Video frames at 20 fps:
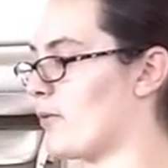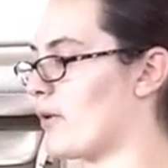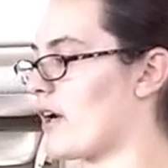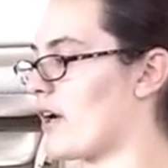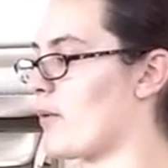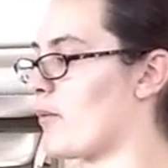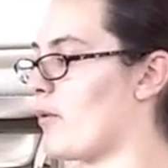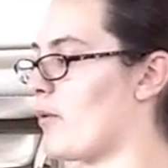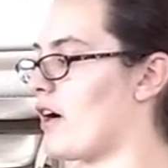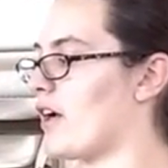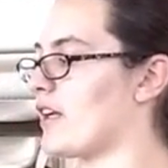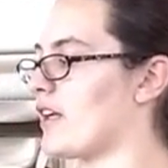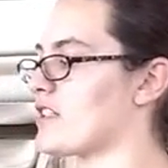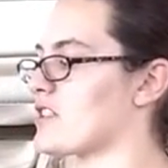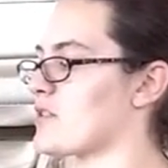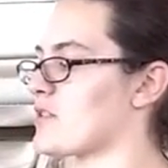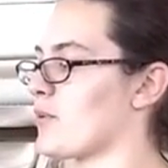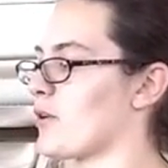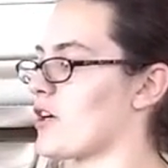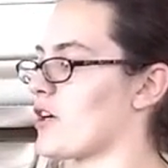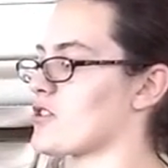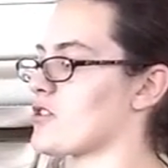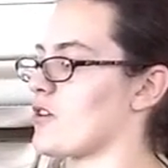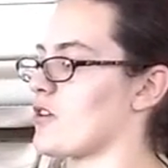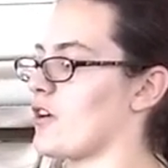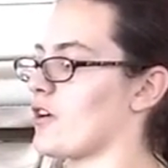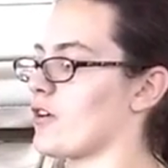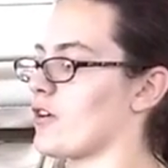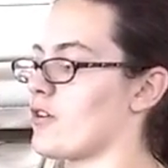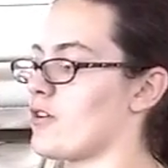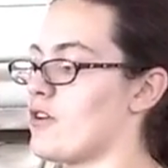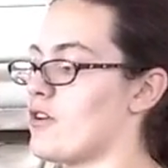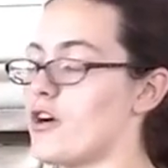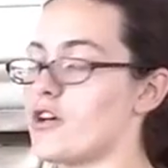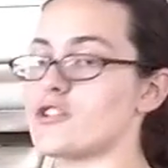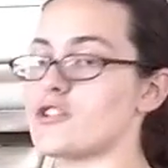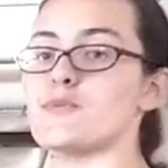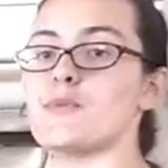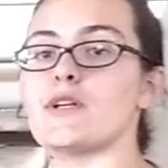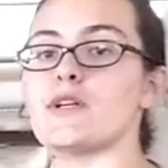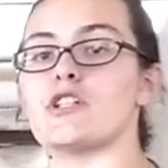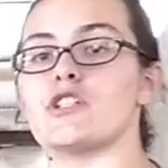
What I want is the pressure on her nose